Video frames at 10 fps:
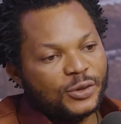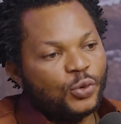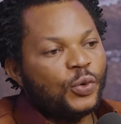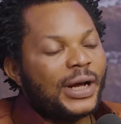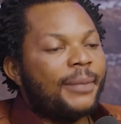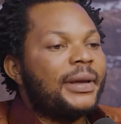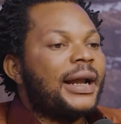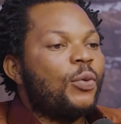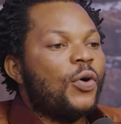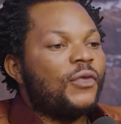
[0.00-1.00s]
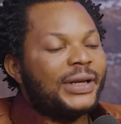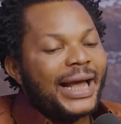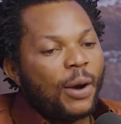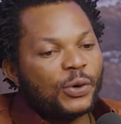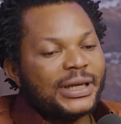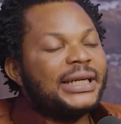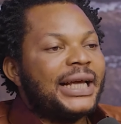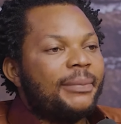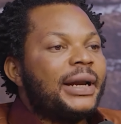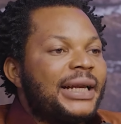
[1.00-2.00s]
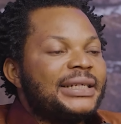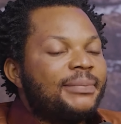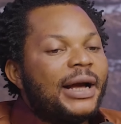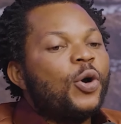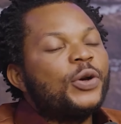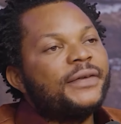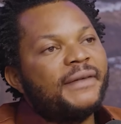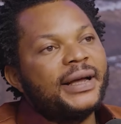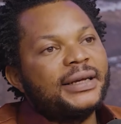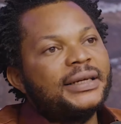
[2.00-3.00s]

do camera work for, like, I was learning camera. There's a man codifying.